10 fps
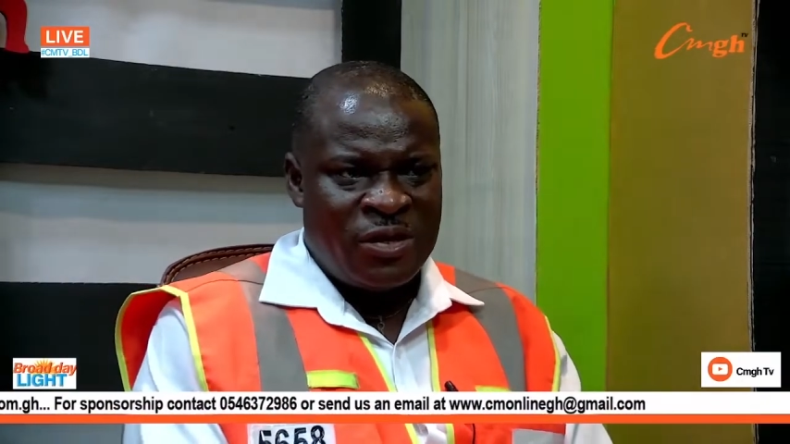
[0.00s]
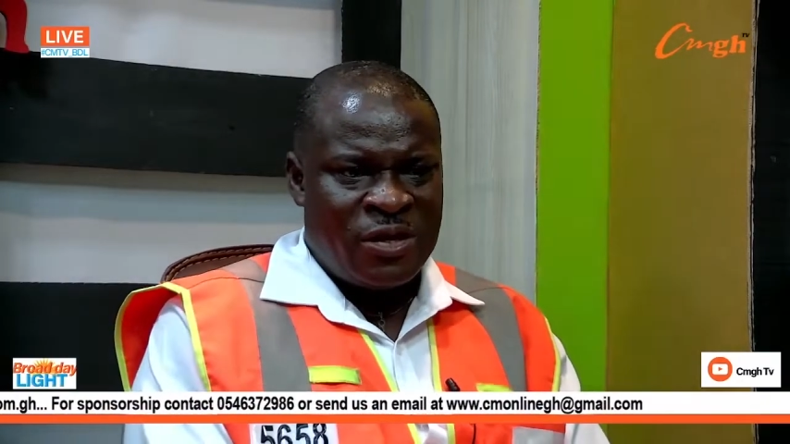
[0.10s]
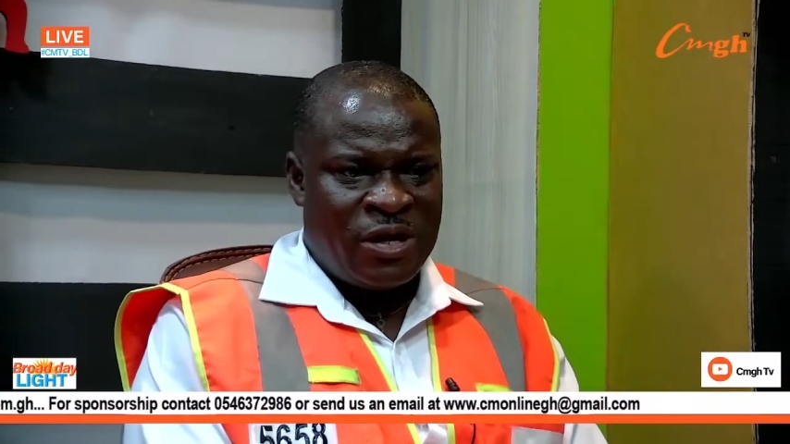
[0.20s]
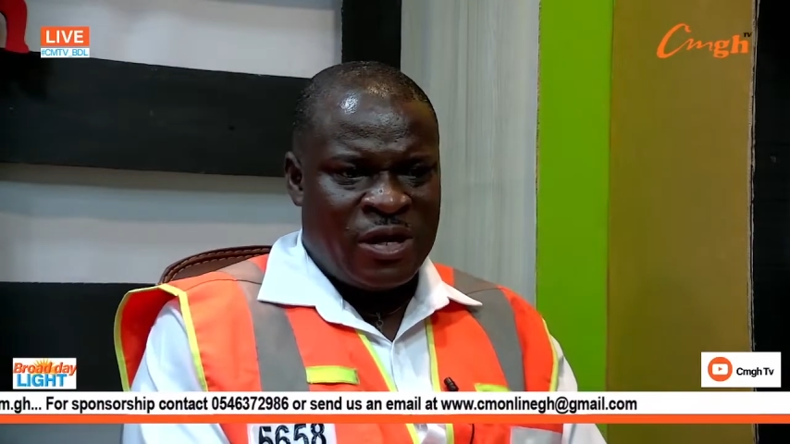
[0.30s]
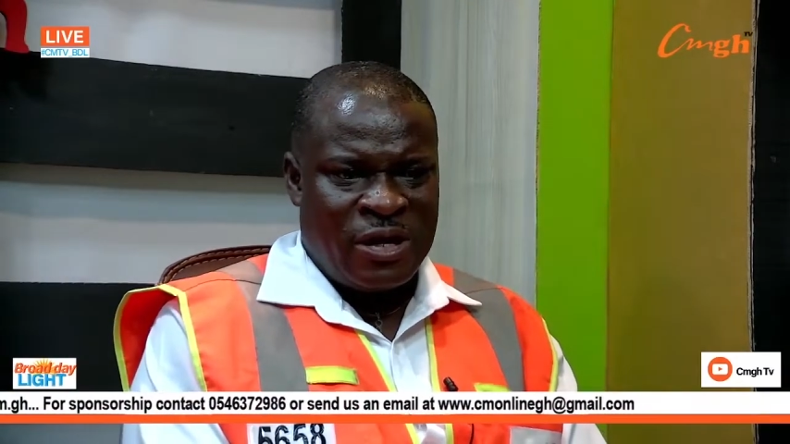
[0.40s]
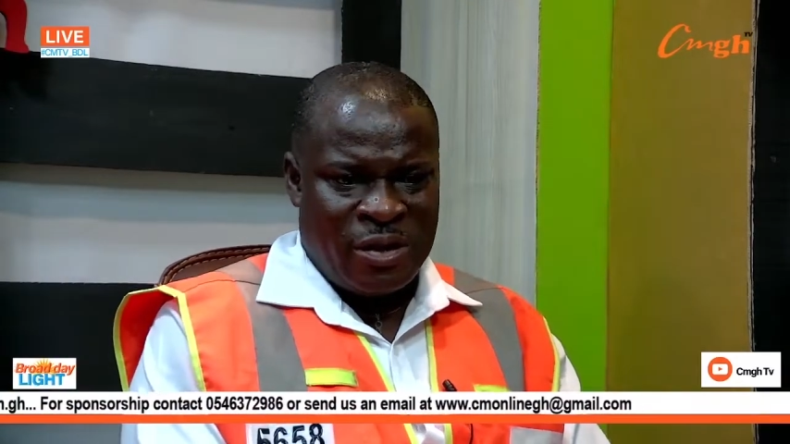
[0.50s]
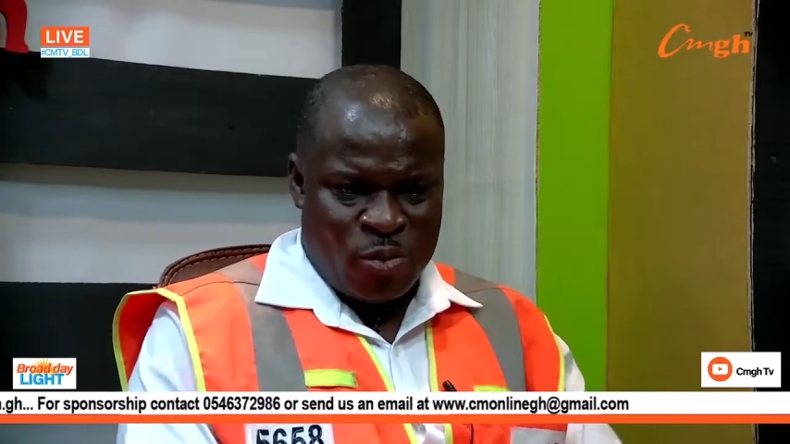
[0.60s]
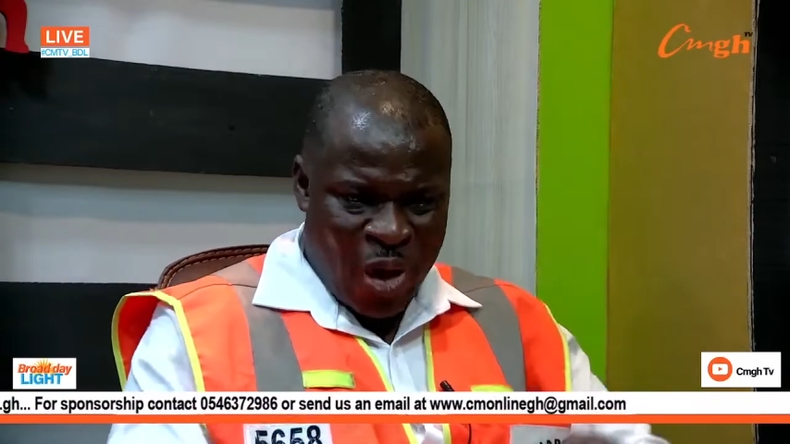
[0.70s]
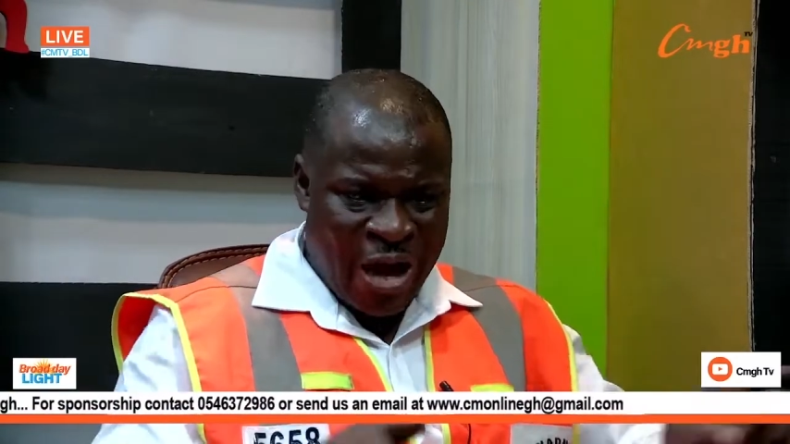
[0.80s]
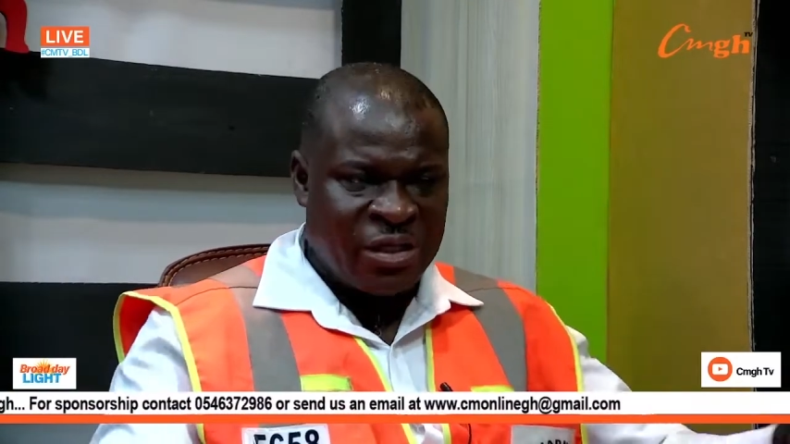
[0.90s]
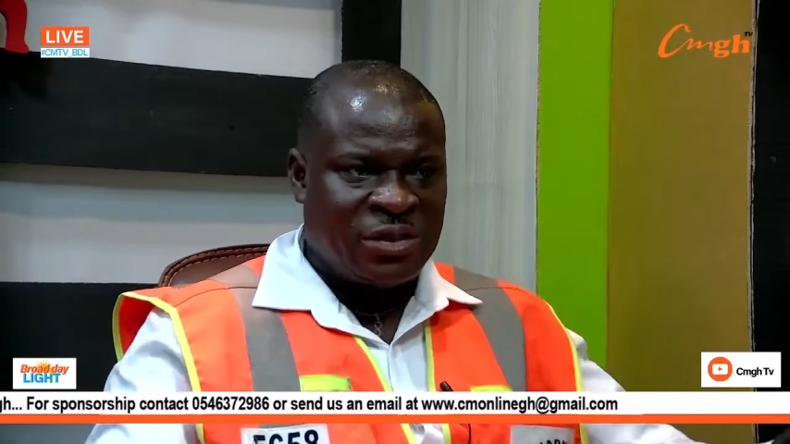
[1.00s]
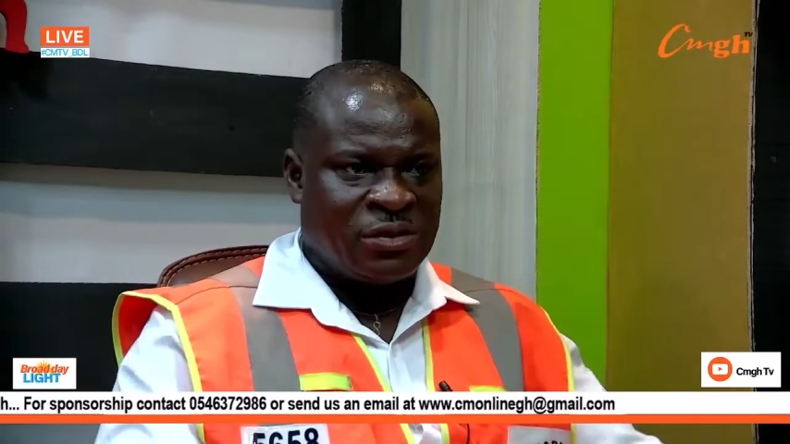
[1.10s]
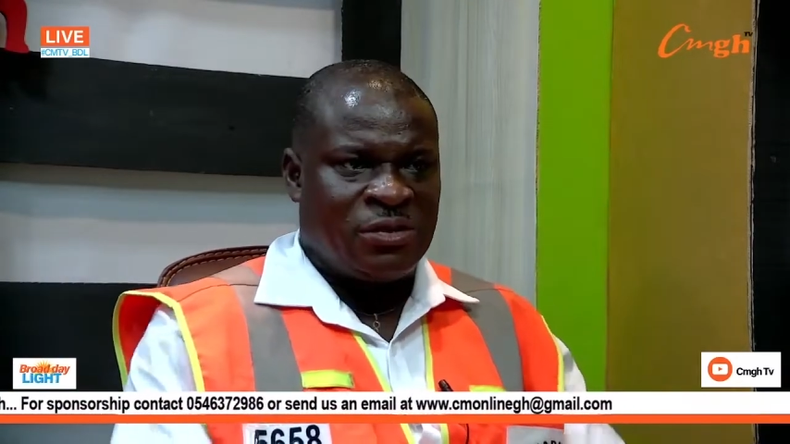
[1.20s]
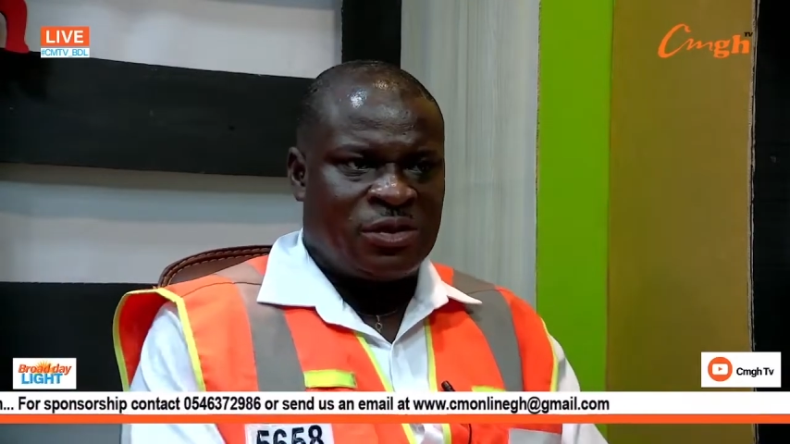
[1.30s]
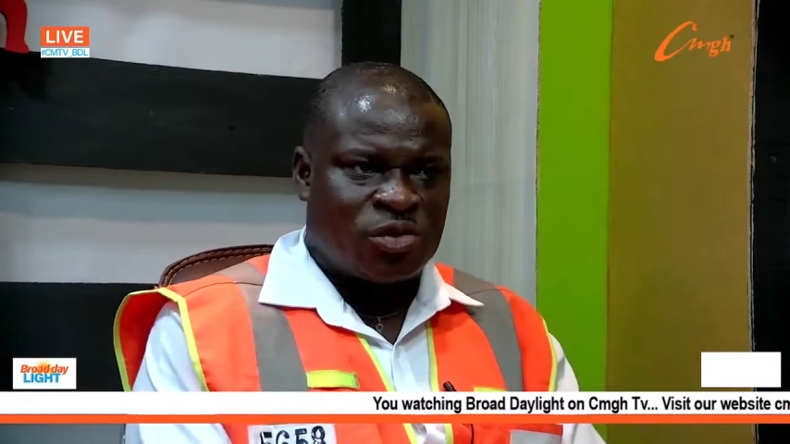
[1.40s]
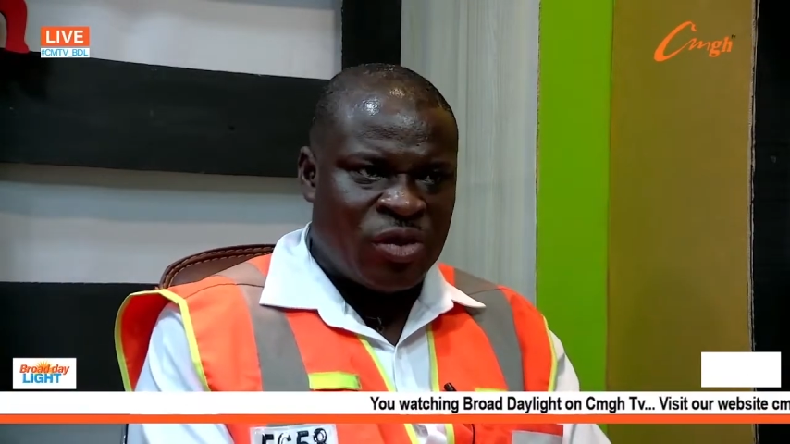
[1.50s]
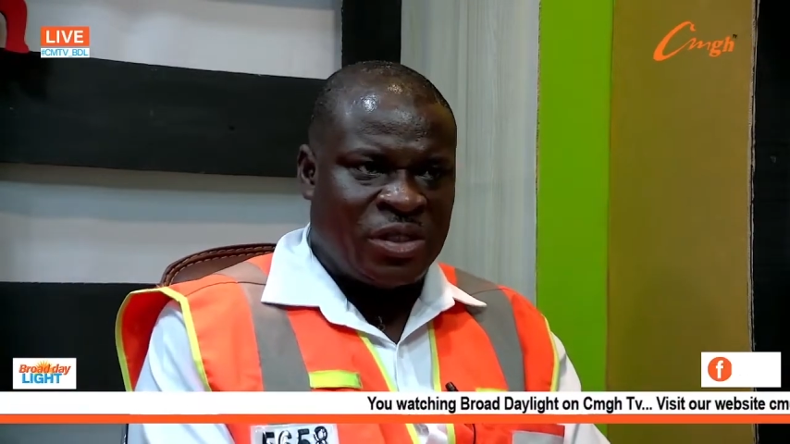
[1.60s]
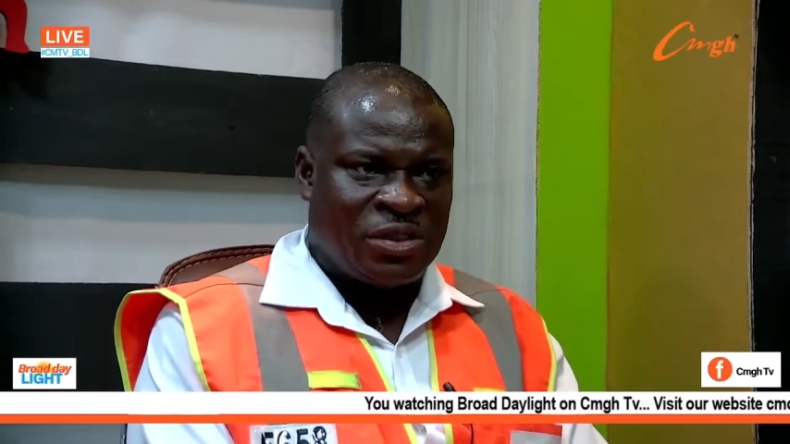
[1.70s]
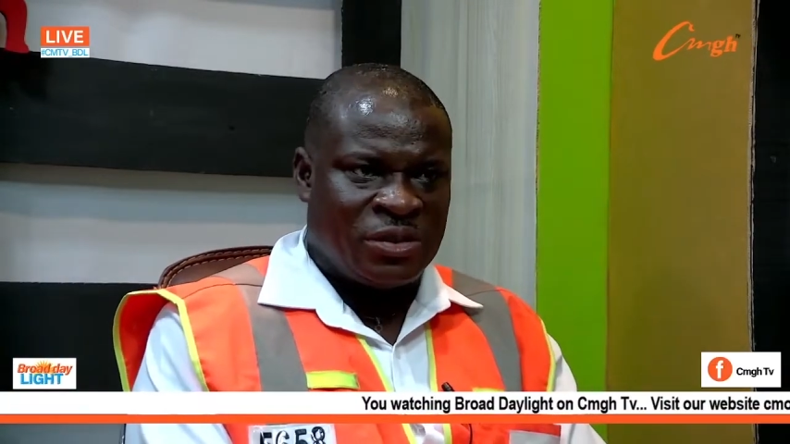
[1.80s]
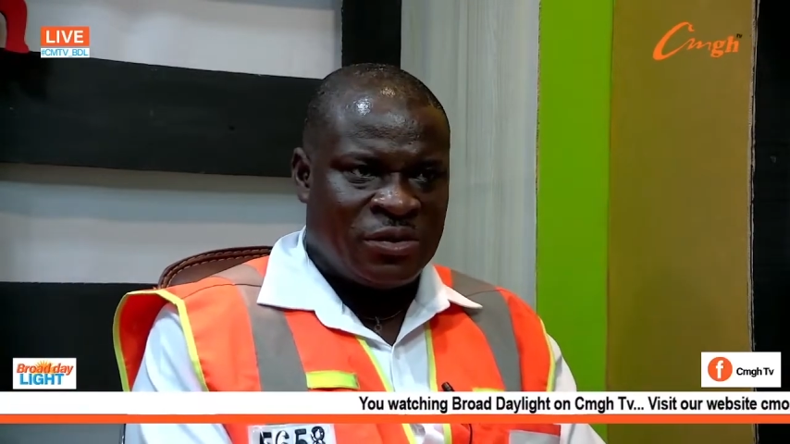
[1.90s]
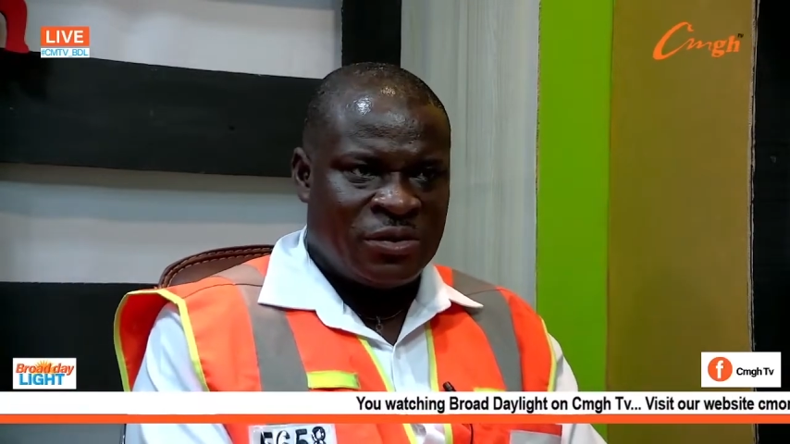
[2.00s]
uh, wide stretch